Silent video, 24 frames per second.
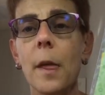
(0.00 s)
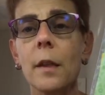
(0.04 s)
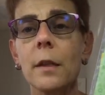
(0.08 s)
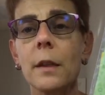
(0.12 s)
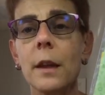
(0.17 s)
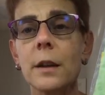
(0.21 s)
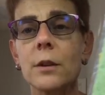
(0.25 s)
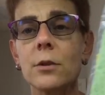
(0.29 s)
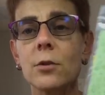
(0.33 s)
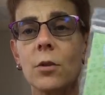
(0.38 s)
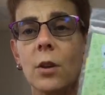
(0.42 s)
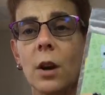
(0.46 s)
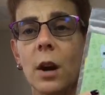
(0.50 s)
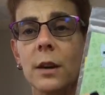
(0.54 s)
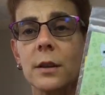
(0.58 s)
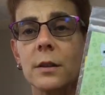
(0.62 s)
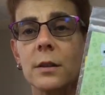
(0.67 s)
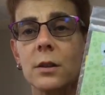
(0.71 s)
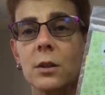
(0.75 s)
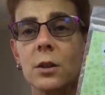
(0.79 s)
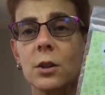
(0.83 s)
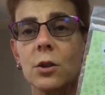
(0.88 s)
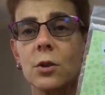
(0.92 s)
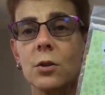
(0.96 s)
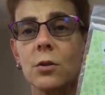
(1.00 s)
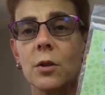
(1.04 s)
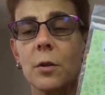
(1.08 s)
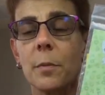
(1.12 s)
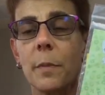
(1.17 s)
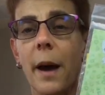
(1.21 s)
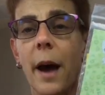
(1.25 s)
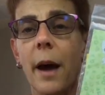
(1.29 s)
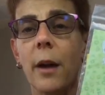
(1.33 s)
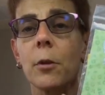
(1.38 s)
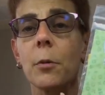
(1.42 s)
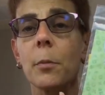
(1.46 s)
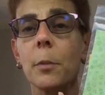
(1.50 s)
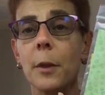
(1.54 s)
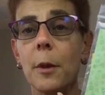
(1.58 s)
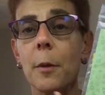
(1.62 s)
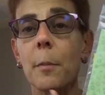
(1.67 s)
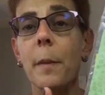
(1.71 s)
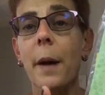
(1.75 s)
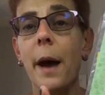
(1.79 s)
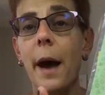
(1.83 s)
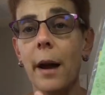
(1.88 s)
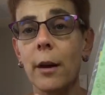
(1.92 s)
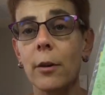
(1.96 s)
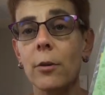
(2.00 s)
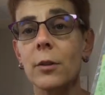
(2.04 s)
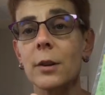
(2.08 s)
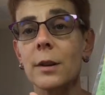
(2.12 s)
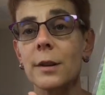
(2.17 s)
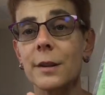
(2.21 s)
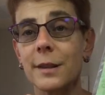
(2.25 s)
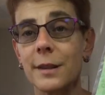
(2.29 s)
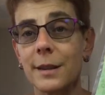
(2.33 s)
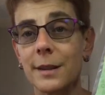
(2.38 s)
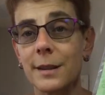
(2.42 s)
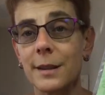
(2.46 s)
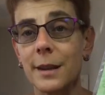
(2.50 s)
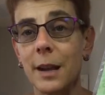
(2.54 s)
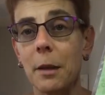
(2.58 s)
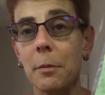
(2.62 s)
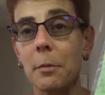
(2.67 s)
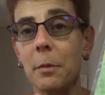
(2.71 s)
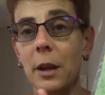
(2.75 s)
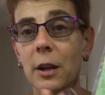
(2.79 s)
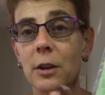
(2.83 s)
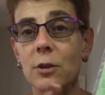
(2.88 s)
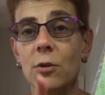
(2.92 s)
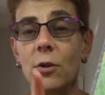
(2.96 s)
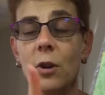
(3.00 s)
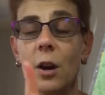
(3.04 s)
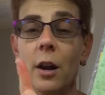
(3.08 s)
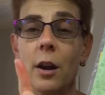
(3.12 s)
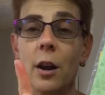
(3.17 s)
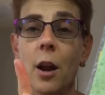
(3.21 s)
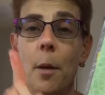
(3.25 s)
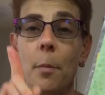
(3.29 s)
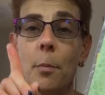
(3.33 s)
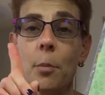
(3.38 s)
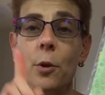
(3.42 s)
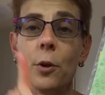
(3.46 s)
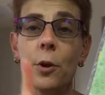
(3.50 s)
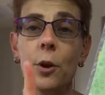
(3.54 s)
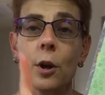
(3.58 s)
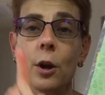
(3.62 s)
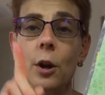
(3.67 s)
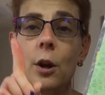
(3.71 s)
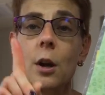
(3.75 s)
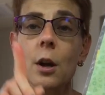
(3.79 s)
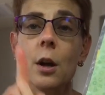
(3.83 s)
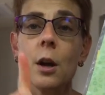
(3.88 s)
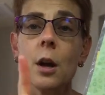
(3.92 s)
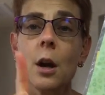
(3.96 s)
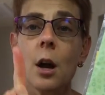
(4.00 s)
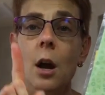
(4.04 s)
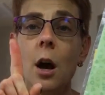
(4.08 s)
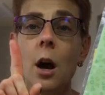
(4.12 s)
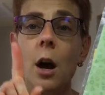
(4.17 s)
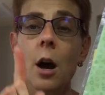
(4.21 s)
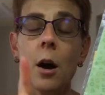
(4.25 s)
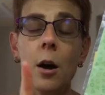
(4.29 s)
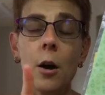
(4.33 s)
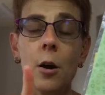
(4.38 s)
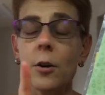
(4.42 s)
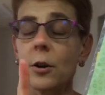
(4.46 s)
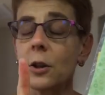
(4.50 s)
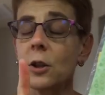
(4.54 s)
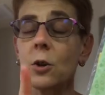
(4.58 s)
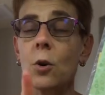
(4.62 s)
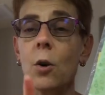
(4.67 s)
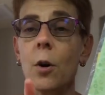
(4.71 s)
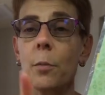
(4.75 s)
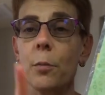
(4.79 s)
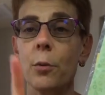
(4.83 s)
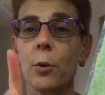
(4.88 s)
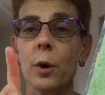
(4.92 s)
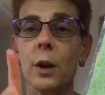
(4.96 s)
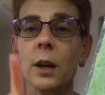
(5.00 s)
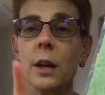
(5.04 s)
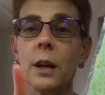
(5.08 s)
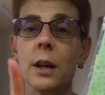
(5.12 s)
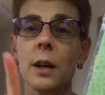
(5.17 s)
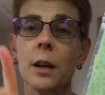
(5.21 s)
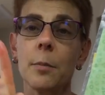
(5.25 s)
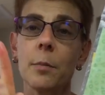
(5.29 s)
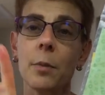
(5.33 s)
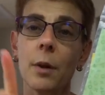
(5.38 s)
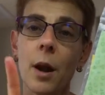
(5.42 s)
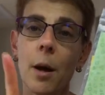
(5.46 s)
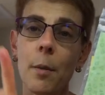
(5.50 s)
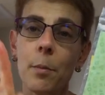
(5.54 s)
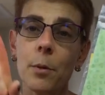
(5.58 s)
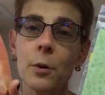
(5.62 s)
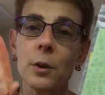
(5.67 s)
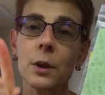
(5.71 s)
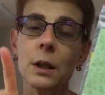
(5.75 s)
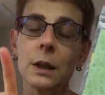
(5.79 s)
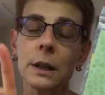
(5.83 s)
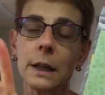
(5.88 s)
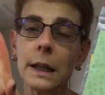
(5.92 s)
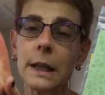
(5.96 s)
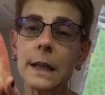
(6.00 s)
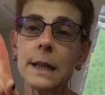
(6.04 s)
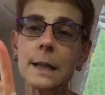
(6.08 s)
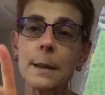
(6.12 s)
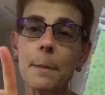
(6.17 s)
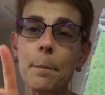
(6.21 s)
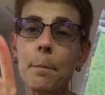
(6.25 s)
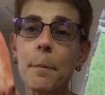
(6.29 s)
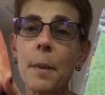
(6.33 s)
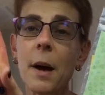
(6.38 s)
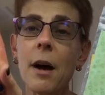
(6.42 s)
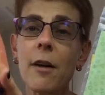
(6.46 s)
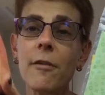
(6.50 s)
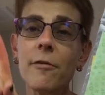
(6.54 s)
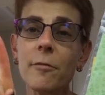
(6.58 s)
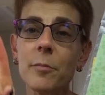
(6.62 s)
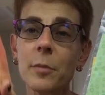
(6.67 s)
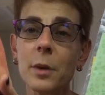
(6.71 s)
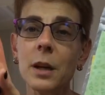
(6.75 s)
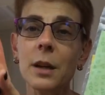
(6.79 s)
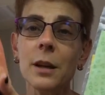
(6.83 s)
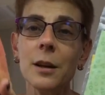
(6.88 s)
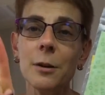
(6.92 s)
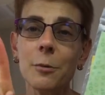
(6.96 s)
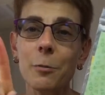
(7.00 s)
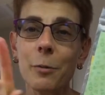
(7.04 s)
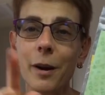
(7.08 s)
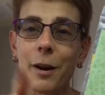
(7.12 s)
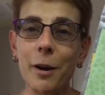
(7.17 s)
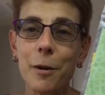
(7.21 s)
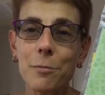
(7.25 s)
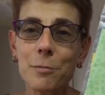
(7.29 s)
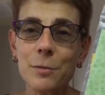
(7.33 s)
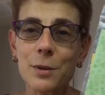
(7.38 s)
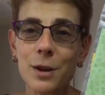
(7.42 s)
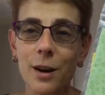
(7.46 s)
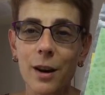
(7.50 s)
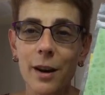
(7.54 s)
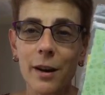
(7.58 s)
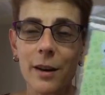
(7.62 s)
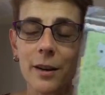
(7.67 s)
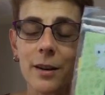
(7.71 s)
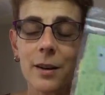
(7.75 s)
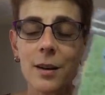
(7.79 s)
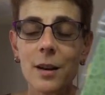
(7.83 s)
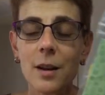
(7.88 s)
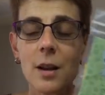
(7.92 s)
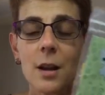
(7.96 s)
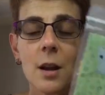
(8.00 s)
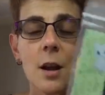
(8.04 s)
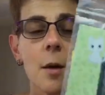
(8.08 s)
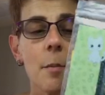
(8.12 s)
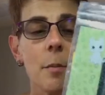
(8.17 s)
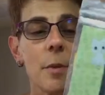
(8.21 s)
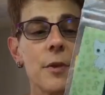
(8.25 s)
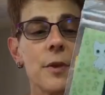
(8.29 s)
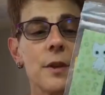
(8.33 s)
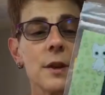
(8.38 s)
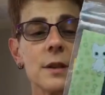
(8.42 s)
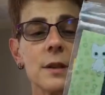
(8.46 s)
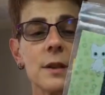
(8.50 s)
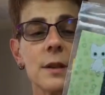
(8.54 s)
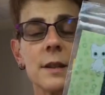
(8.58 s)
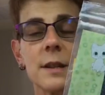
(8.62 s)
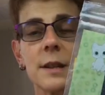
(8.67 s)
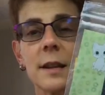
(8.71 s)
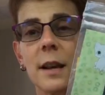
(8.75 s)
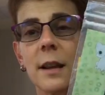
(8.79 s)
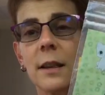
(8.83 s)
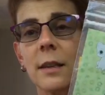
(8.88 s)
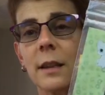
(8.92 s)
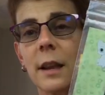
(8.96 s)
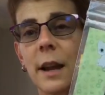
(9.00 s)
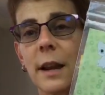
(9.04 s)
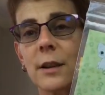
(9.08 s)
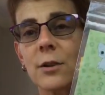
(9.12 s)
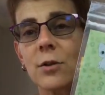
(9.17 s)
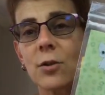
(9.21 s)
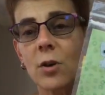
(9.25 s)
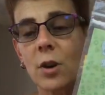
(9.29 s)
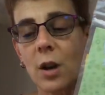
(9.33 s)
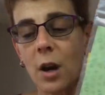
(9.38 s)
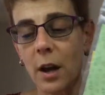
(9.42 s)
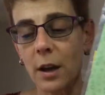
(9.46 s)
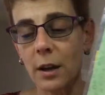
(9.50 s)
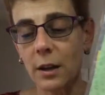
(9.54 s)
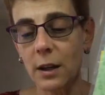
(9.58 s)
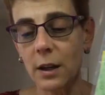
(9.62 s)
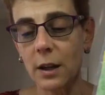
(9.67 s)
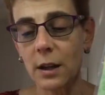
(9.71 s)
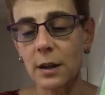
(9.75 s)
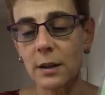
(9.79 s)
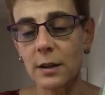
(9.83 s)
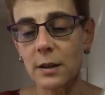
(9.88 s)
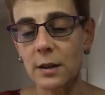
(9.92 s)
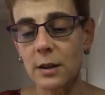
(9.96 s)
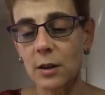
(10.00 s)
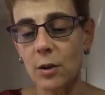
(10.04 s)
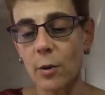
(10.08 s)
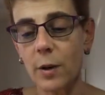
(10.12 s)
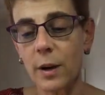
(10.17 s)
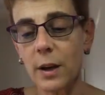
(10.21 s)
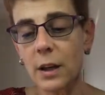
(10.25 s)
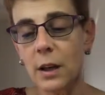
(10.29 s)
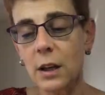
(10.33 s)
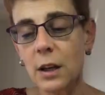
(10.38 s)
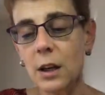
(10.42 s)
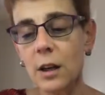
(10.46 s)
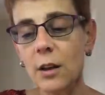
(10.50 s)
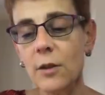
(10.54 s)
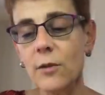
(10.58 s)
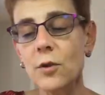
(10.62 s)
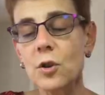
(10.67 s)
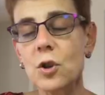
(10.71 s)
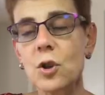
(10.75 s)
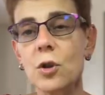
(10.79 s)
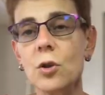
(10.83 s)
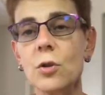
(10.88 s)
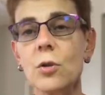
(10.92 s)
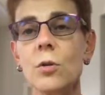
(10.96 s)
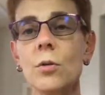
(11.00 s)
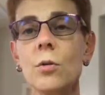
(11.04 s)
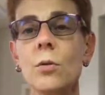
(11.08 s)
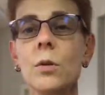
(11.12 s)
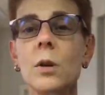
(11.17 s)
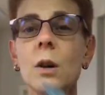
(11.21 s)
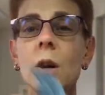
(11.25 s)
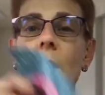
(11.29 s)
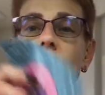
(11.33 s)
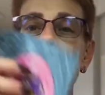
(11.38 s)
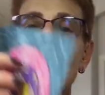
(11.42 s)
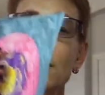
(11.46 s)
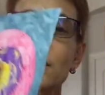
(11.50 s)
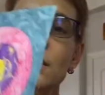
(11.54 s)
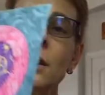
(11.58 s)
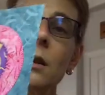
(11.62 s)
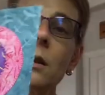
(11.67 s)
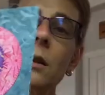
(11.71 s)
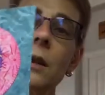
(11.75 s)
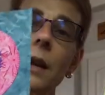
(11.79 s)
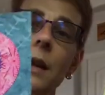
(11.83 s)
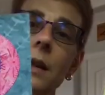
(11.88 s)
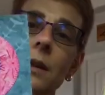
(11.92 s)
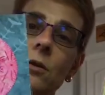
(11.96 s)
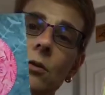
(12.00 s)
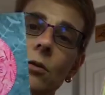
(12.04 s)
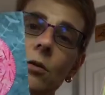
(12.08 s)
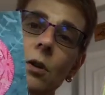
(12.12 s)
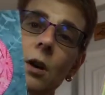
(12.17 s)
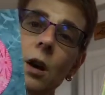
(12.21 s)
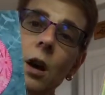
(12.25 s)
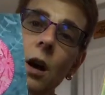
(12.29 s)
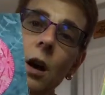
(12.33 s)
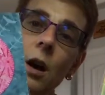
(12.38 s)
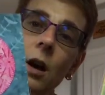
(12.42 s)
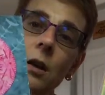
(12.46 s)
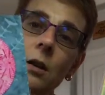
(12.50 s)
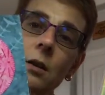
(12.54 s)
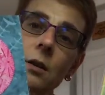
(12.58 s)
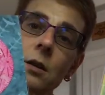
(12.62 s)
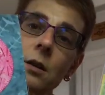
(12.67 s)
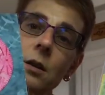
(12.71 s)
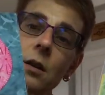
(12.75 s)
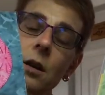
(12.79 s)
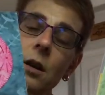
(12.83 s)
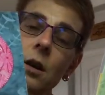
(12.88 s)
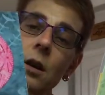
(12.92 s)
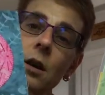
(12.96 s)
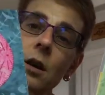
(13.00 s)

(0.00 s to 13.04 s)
laser cuts to do the pattern, but the pattern is the same laser cut. And I'll put the, it's called Pretty Kitty, but I'll put the links above me when I'm done. But this is the laser cut kit, so it gives you the laser cut